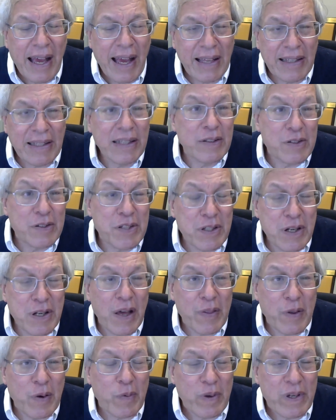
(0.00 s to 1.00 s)
I think there's
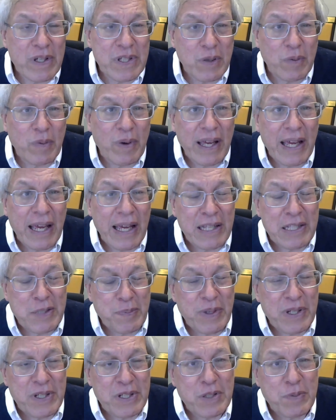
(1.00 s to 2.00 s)
another reason why hate
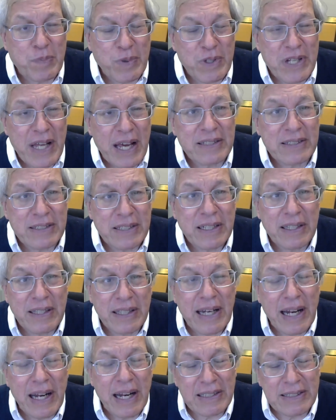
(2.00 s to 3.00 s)
speech is protected in
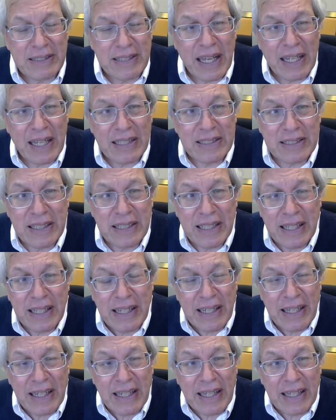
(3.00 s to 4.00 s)
the United States,
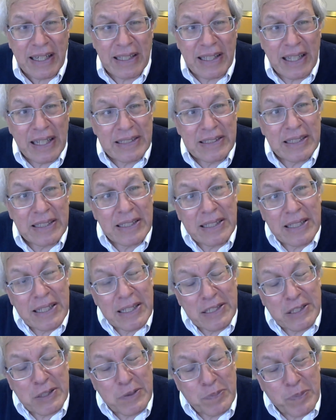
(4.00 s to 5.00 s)
and that's that the
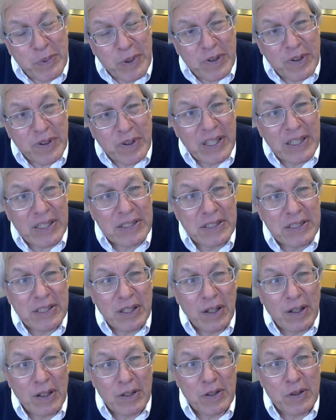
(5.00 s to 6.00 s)

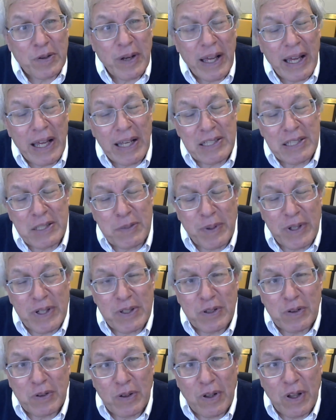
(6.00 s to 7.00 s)
experience under hate
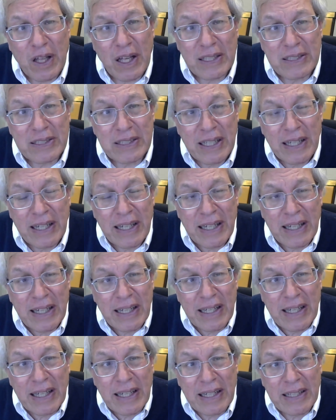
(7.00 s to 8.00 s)
speech laws
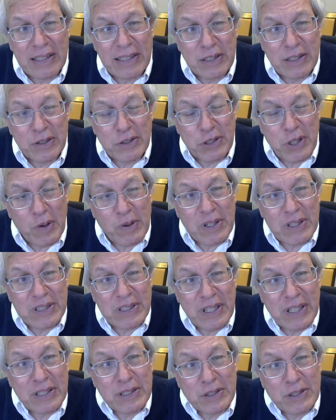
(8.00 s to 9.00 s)
has shown
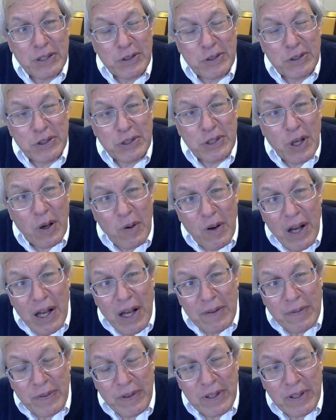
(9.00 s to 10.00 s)
us that it's so
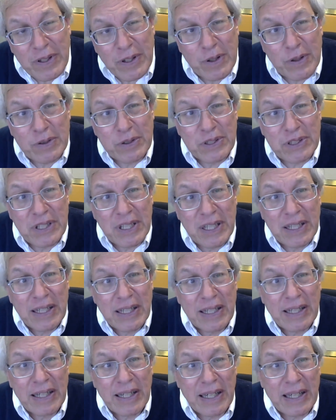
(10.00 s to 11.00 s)
often used
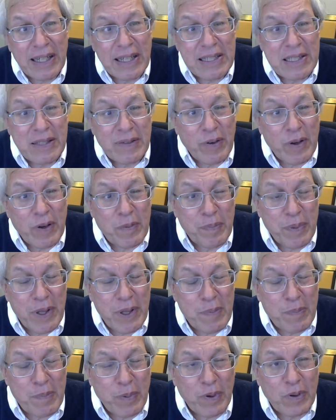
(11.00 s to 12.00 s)
against the very
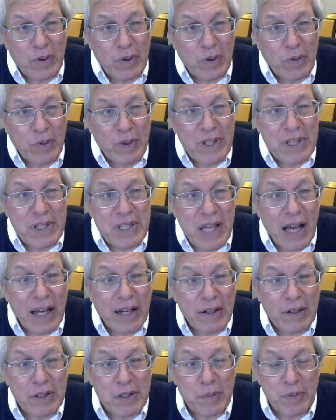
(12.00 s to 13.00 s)
people we
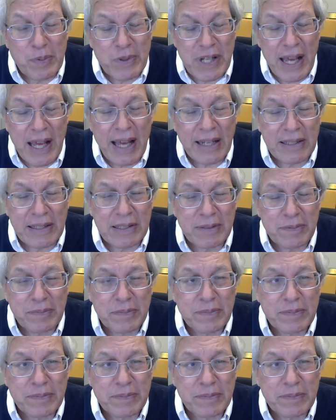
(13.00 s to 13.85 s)
desire to protect